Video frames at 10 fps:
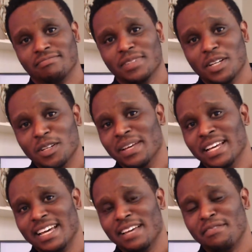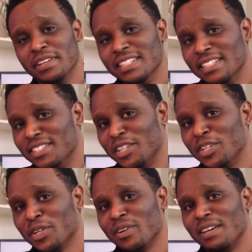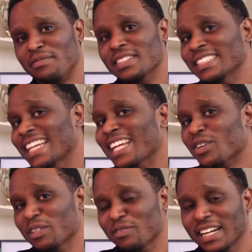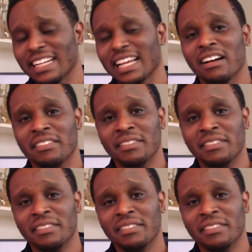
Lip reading: oh man, I feel insecure, I feel inadequate right now.